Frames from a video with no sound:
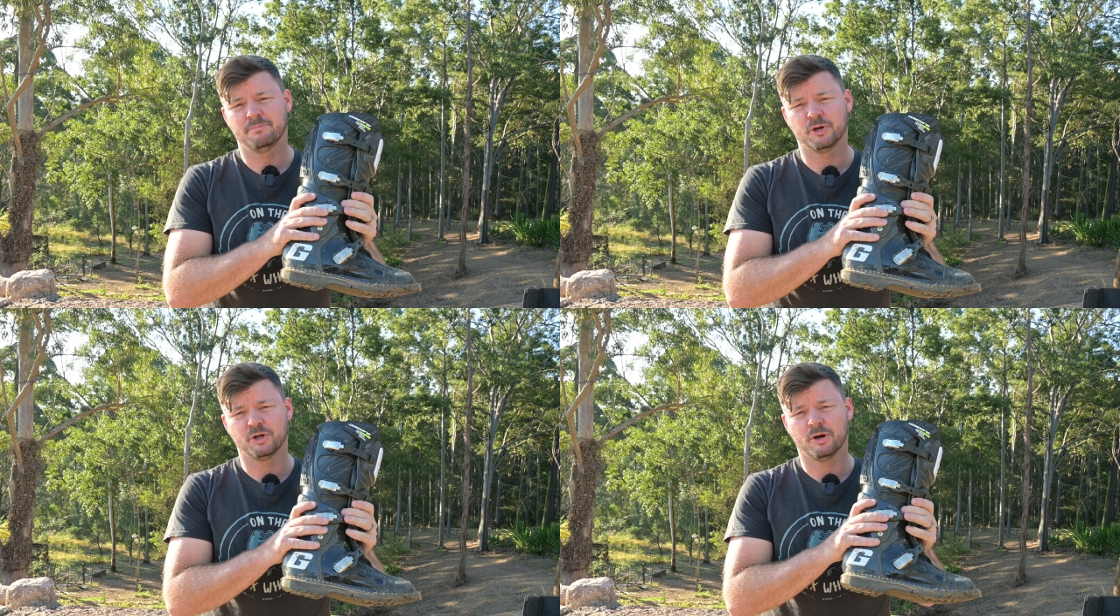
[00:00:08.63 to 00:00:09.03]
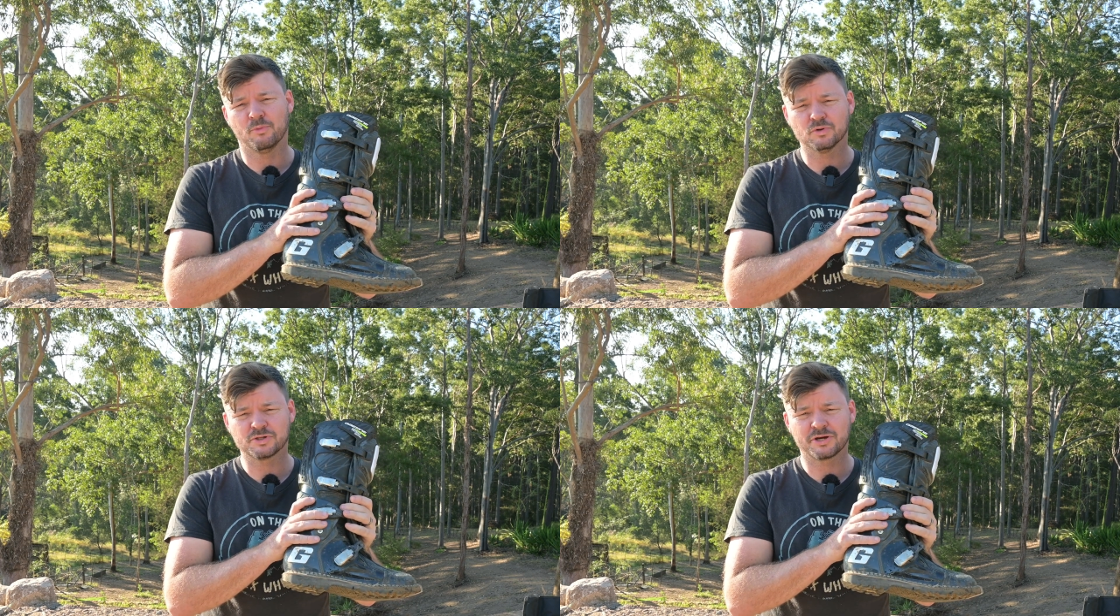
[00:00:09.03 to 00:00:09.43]
but
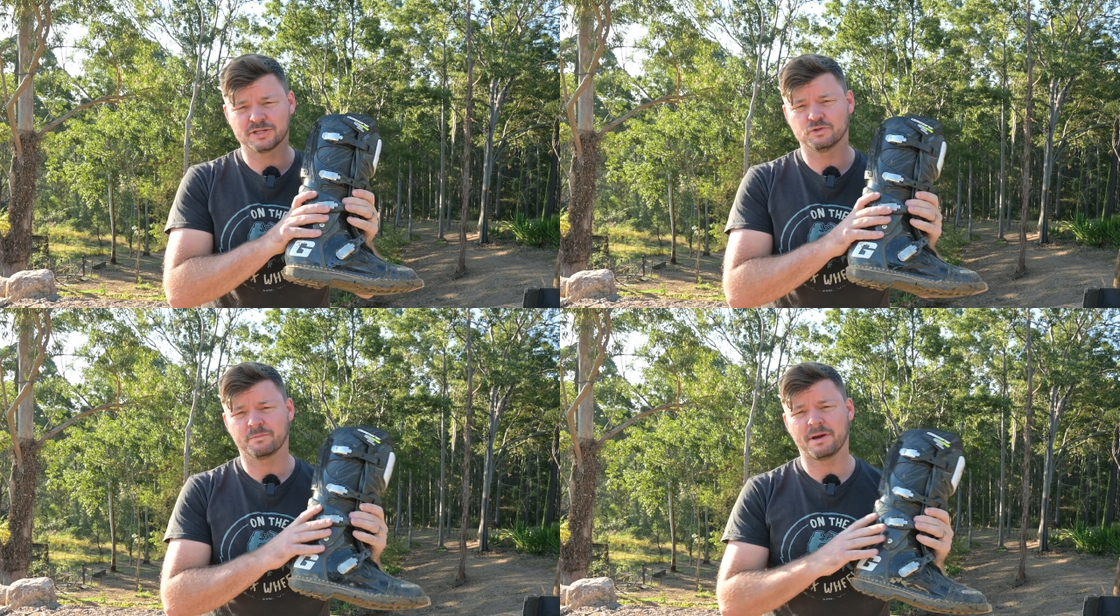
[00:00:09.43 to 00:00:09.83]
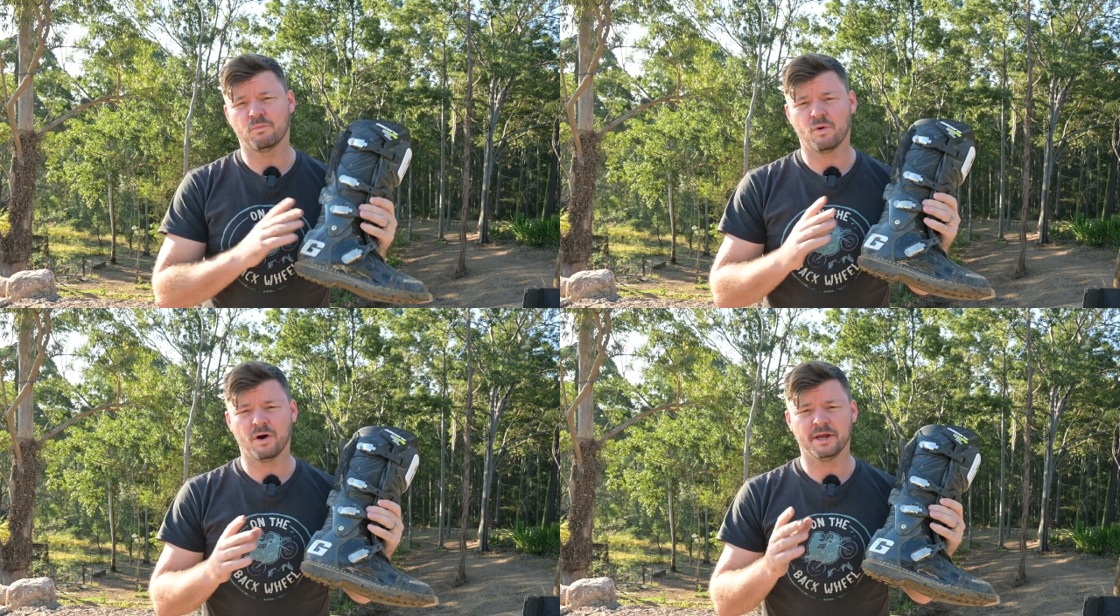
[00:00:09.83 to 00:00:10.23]
I'm also going to talk
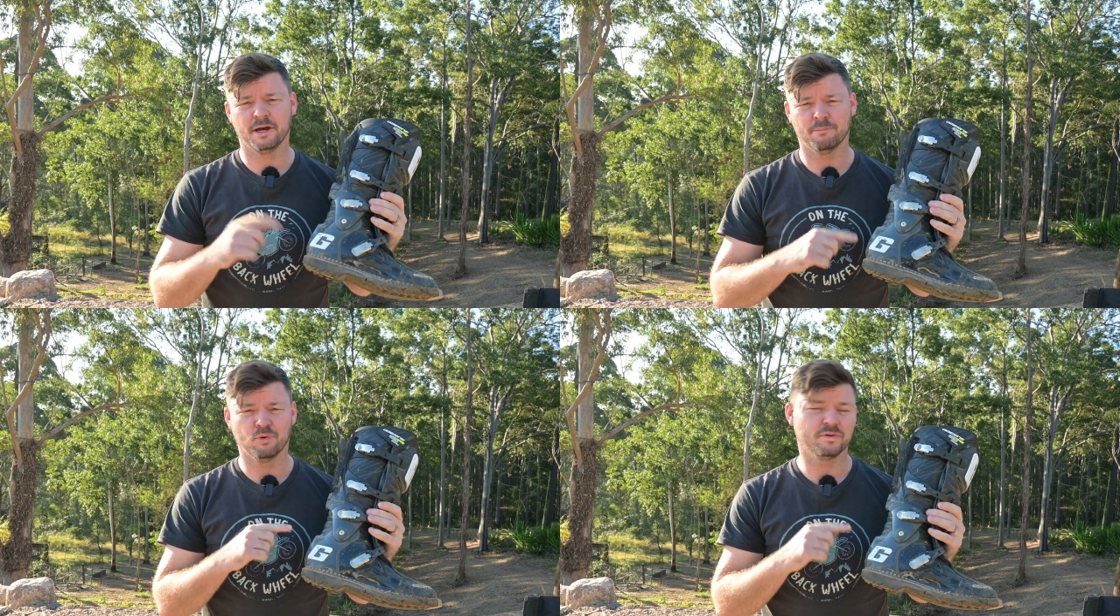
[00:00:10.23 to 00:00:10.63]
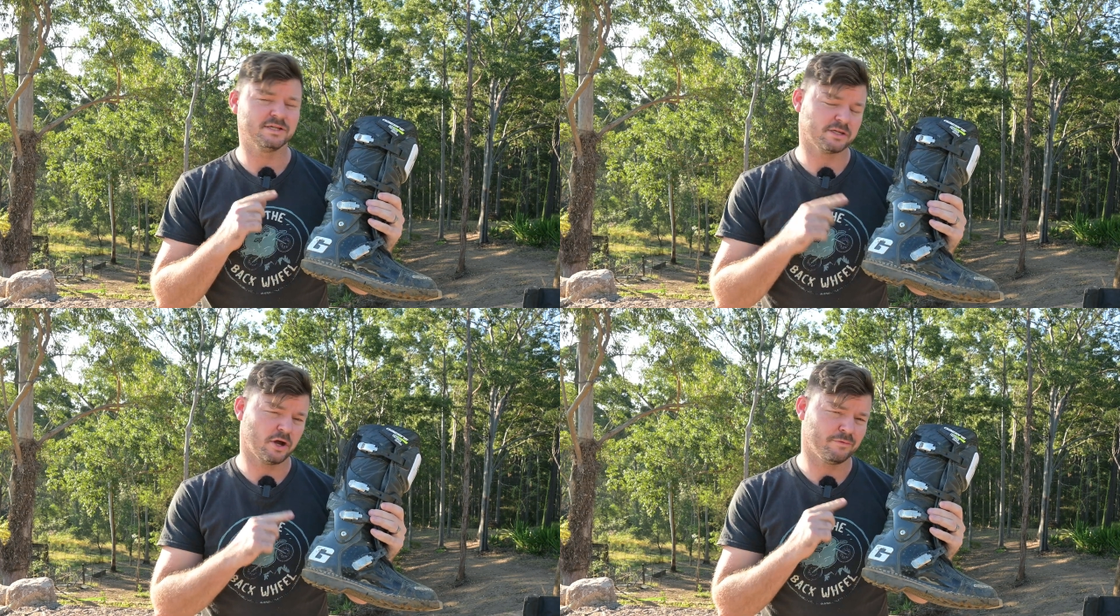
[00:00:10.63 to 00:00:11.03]
about why I bought
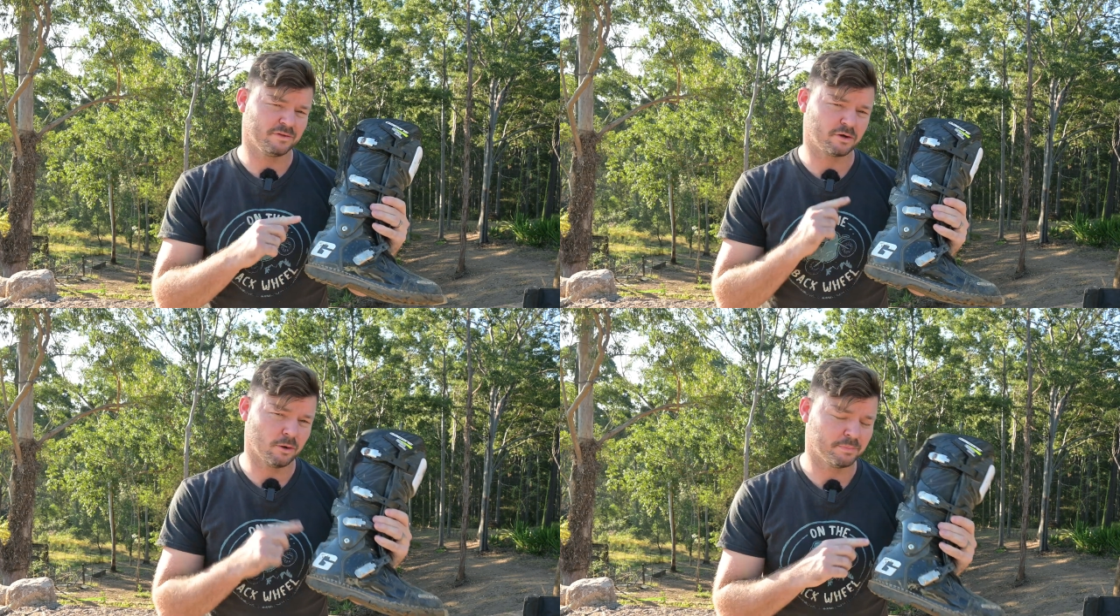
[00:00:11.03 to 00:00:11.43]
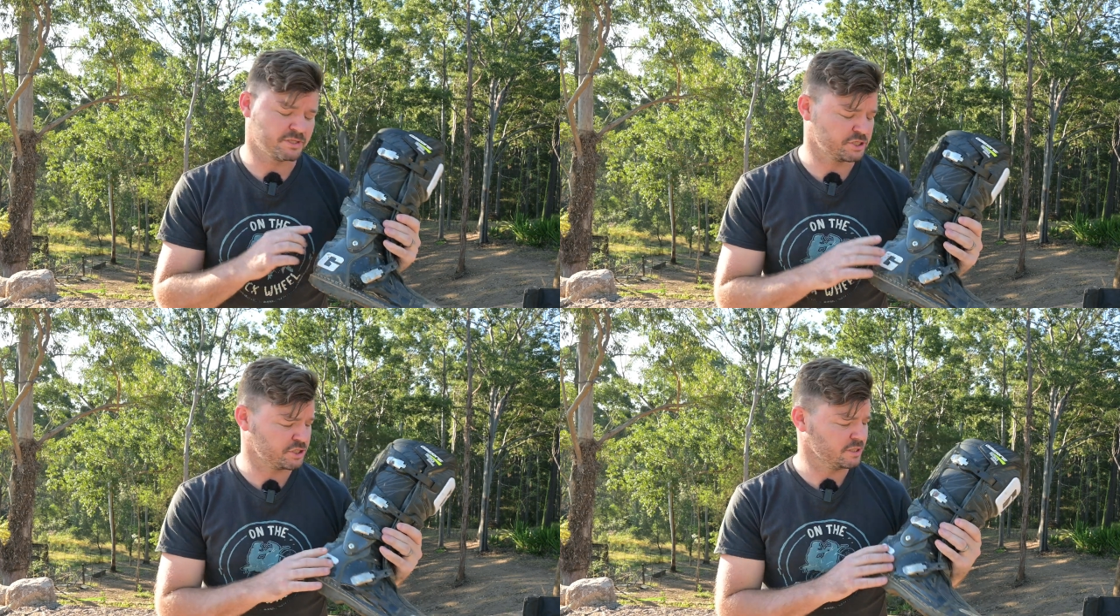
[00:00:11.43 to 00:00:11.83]
these over the
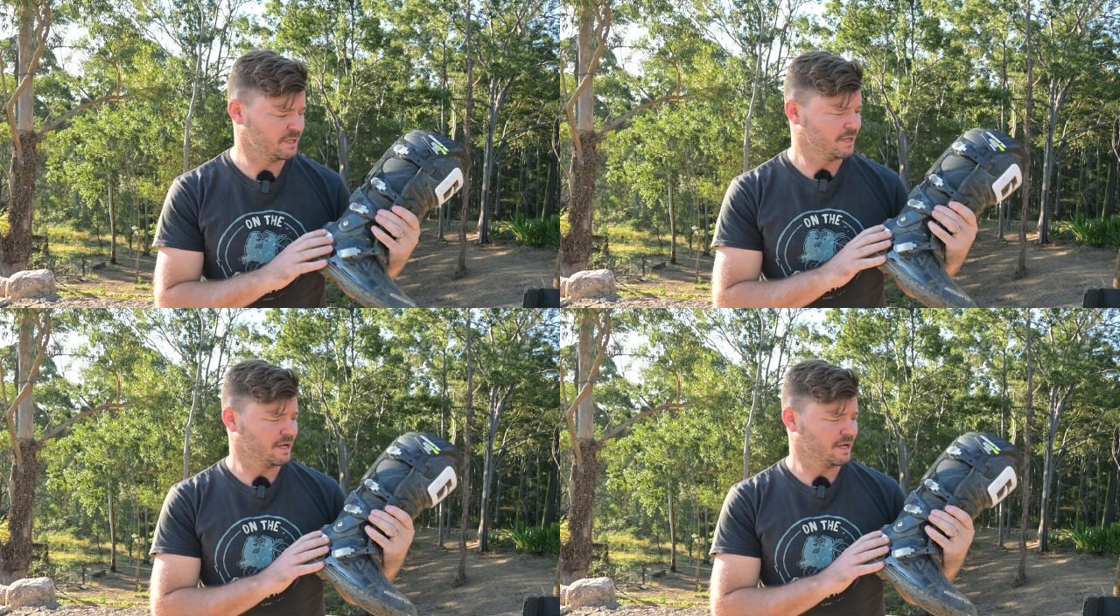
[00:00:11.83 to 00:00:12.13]
competition